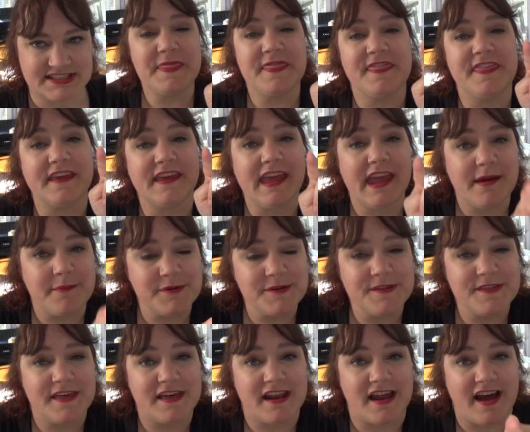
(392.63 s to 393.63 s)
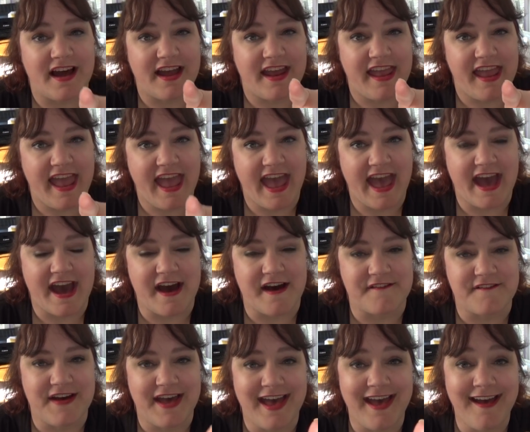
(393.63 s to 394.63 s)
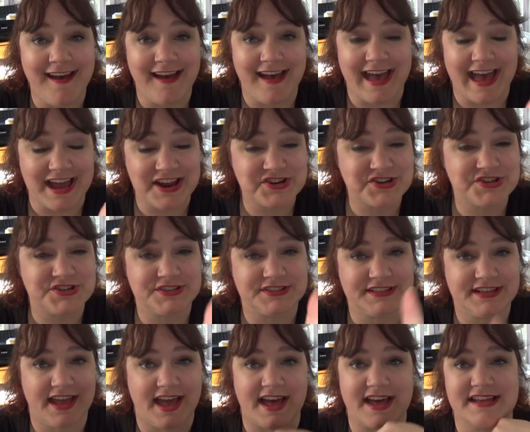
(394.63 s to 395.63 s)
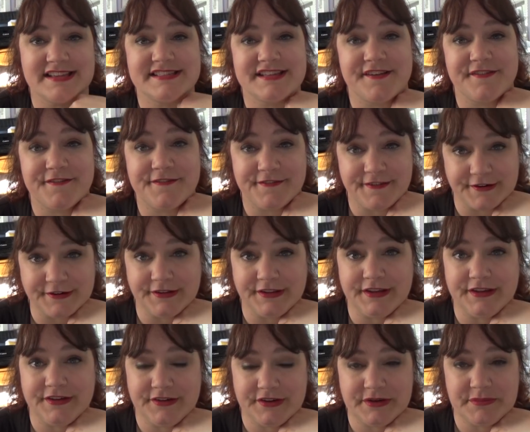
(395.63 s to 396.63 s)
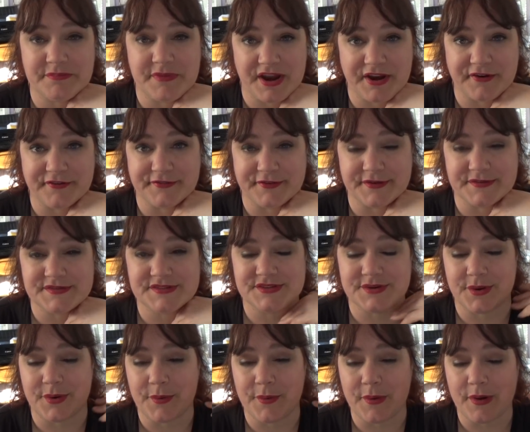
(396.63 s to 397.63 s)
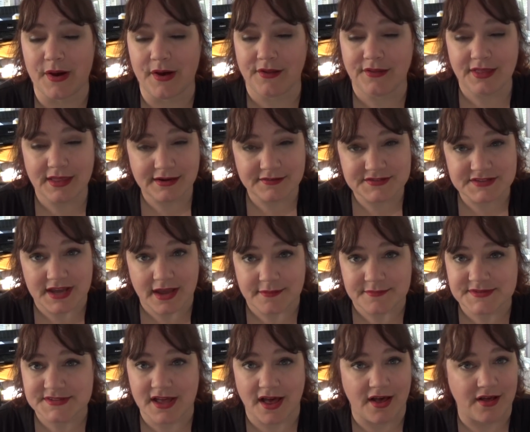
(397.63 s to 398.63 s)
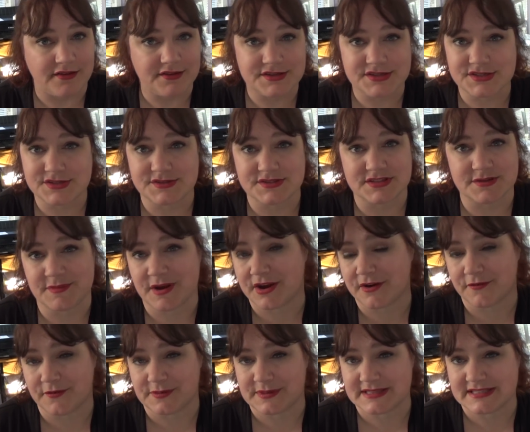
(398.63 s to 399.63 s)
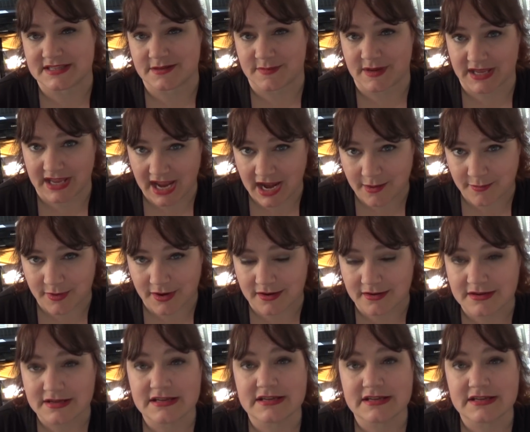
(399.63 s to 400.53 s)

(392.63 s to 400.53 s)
The camera that I have actually has a fairly good microphone. So a lot of times I'll just use the microphone that's in my camera.